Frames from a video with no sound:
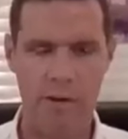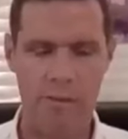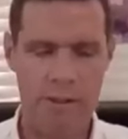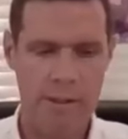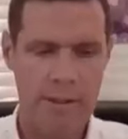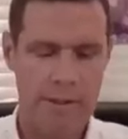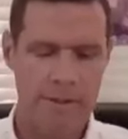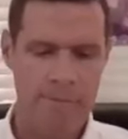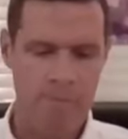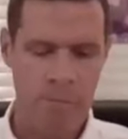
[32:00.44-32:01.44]
I guess is the
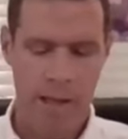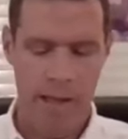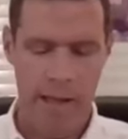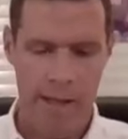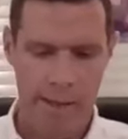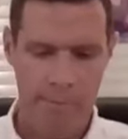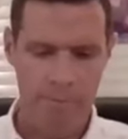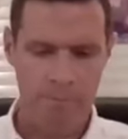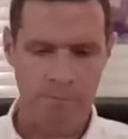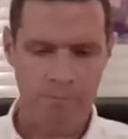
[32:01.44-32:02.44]
best way to describe
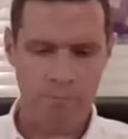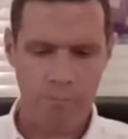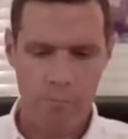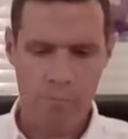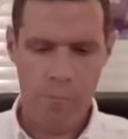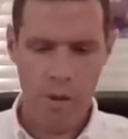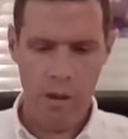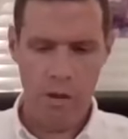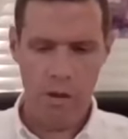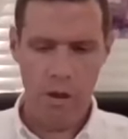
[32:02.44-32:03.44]

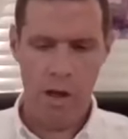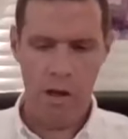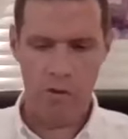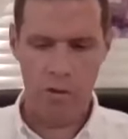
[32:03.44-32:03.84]
it.